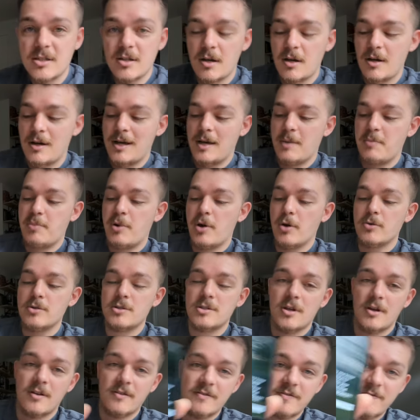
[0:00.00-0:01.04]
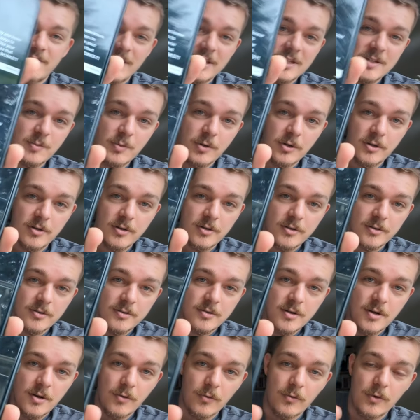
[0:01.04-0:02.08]
saw a post on Facebook.
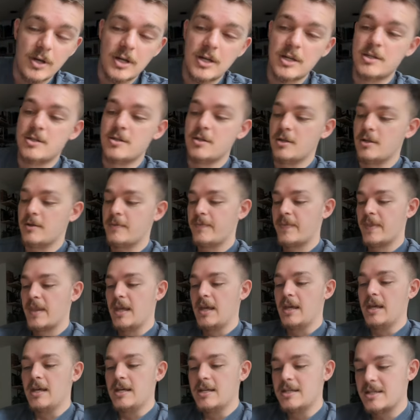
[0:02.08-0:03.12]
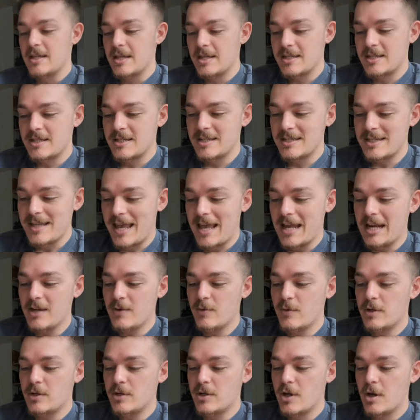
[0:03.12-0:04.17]
I'll read it to you. It says, Does
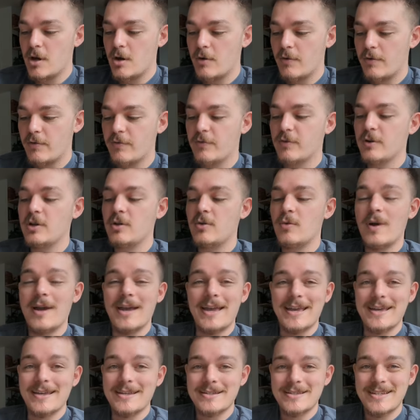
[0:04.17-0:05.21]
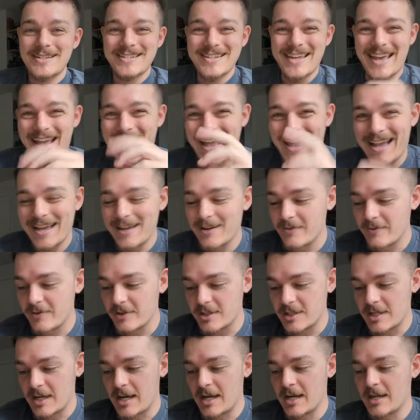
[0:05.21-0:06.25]
anyone know free ways to
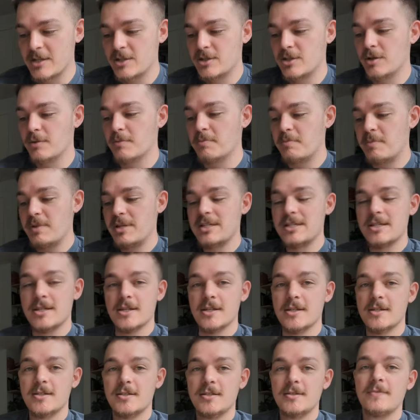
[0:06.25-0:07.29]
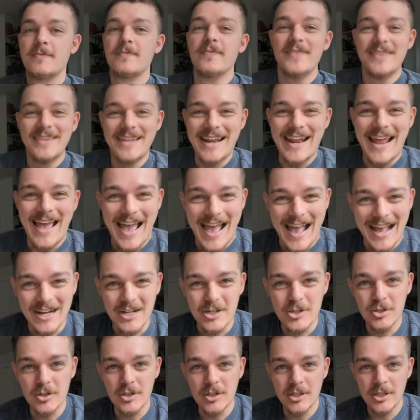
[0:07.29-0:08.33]
advertise your business that
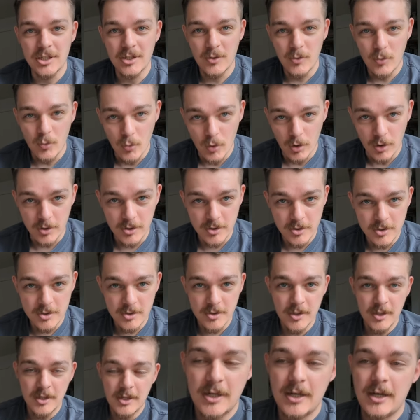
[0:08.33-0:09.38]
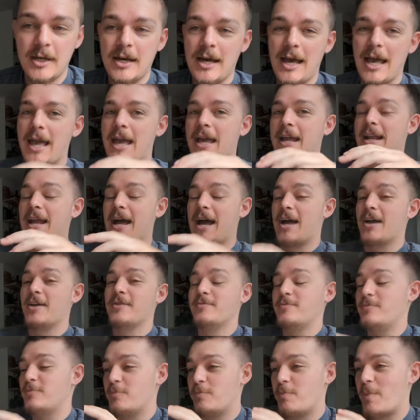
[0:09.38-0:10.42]
actually works? And I
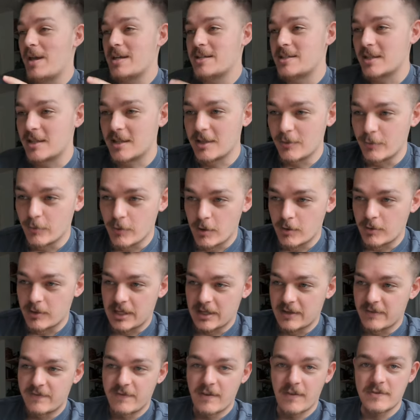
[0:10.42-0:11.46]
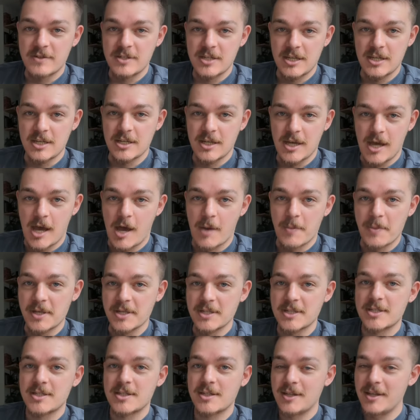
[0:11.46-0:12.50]
basically wrote like 15
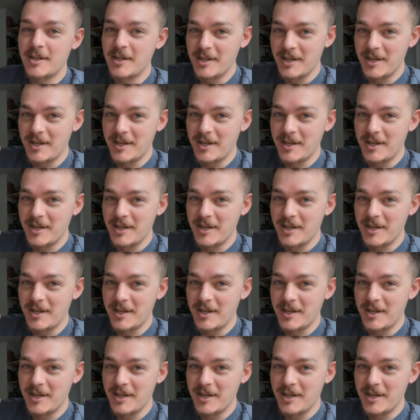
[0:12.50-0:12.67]
comments